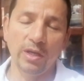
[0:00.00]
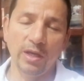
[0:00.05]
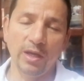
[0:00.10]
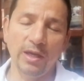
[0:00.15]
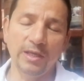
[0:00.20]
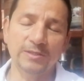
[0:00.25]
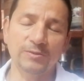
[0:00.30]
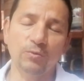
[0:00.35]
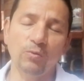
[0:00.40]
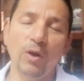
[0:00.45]

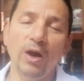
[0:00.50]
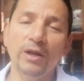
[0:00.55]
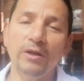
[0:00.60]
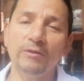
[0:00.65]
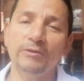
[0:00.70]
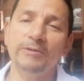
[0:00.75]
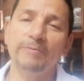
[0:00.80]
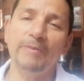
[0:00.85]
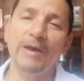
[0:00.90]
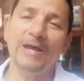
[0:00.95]
It's one
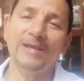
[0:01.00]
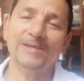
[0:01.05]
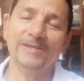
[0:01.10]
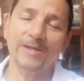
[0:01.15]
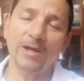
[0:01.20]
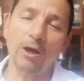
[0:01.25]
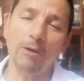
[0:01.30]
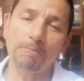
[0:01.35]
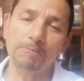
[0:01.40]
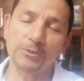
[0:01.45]
of the best
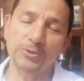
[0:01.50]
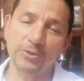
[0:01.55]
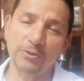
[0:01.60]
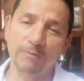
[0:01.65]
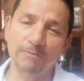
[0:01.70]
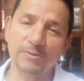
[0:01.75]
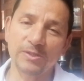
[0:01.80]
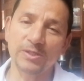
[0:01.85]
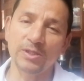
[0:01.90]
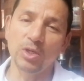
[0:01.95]

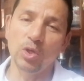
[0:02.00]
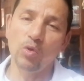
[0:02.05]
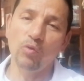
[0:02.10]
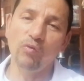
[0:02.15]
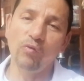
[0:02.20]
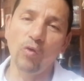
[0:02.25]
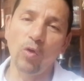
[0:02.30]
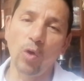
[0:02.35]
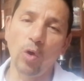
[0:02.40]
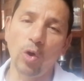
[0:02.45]
options
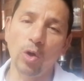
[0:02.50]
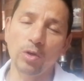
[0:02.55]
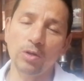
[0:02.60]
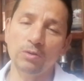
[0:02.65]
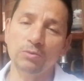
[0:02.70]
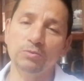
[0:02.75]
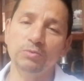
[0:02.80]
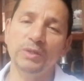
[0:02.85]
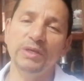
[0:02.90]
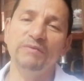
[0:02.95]
for
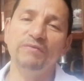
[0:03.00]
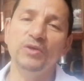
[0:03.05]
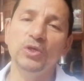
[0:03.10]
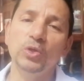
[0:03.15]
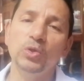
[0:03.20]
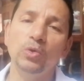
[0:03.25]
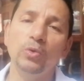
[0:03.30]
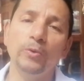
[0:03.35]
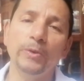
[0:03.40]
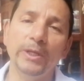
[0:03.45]

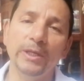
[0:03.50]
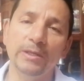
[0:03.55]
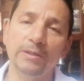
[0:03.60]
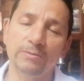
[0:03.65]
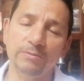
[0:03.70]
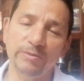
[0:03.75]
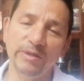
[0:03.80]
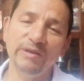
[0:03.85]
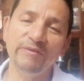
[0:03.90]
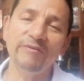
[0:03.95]
reviewing,
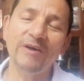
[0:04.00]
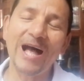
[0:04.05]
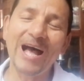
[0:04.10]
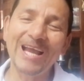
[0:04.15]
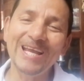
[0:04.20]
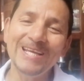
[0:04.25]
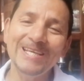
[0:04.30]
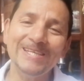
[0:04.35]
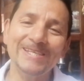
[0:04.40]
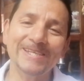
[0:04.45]

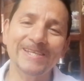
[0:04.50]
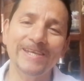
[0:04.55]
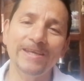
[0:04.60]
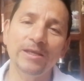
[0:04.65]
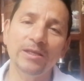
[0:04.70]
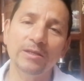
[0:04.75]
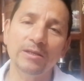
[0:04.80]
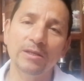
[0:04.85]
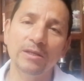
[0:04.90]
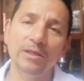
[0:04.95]

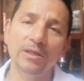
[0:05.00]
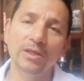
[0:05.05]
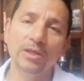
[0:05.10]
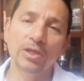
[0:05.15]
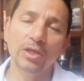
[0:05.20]
revising,